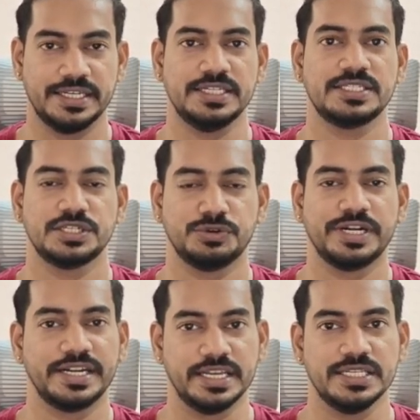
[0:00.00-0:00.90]

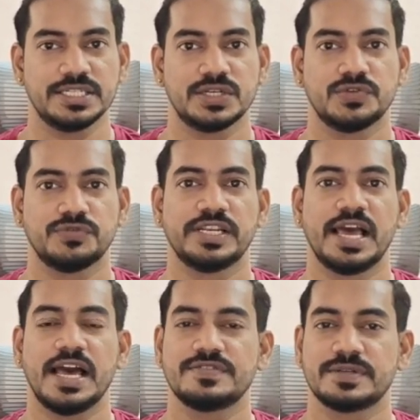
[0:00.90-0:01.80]
unit test, we'll
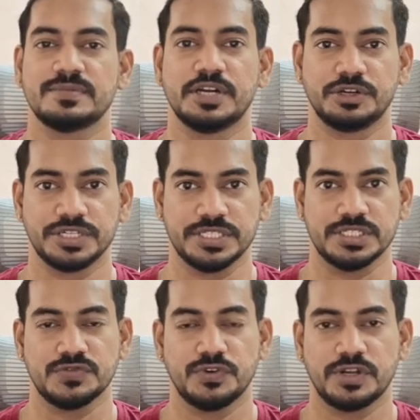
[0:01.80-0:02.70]
have some
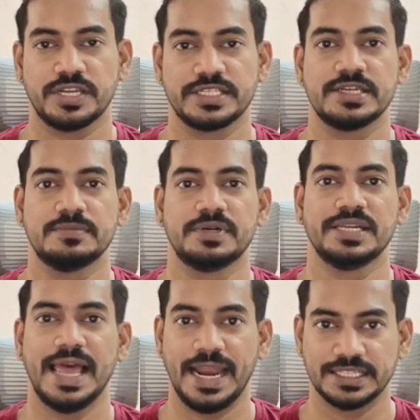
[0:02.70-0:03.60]
annotations. For example,
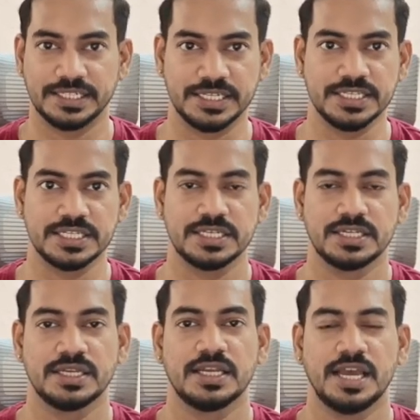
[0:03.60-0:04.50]
at the test,
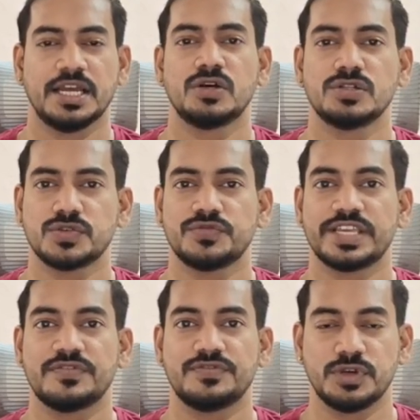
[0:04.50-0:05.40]
and also we
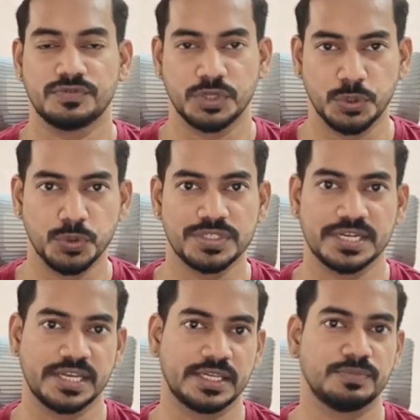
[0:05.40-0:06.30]
have few of the hooks
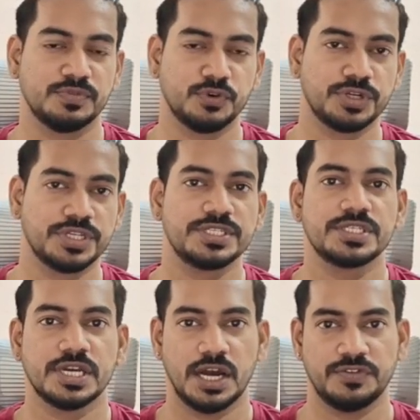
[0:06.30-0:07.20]
like before each,
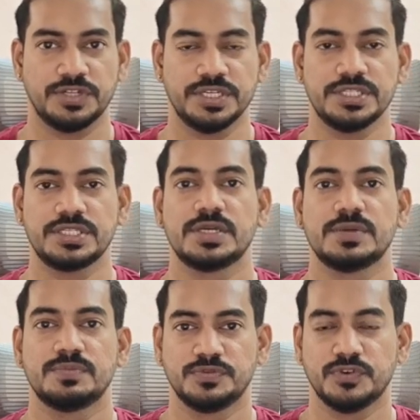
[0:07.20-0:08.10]

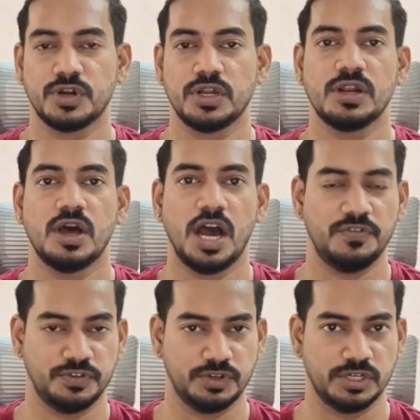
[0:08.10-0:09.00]
before all,
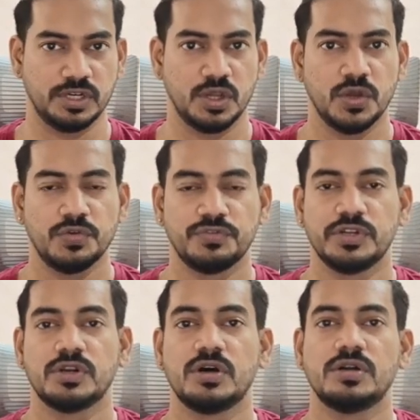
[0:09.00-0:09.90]
after all. We'll
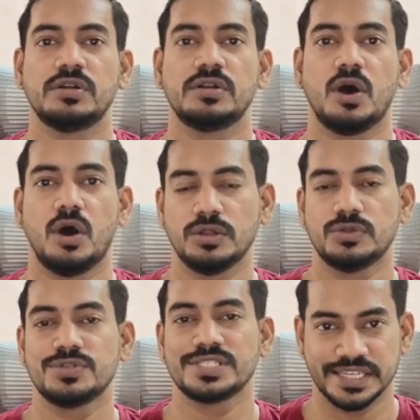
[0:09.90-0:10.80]
learn all
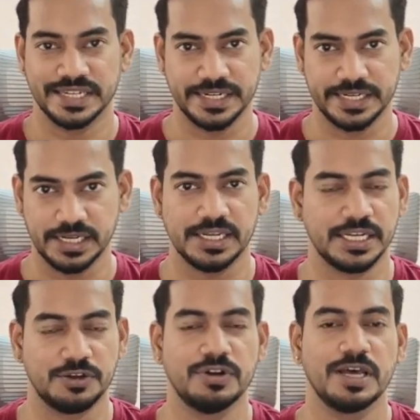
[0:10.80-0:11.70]
those in detail
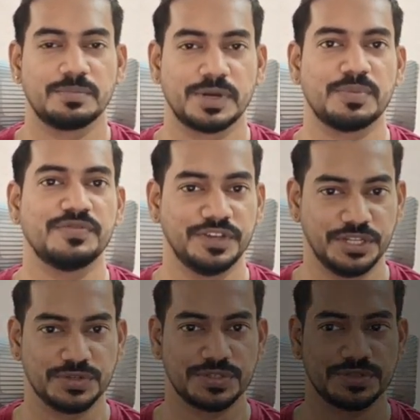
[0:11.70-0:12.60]
in our upcoming
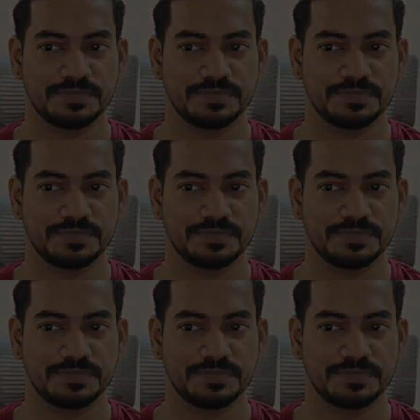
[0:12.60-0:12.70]
videos.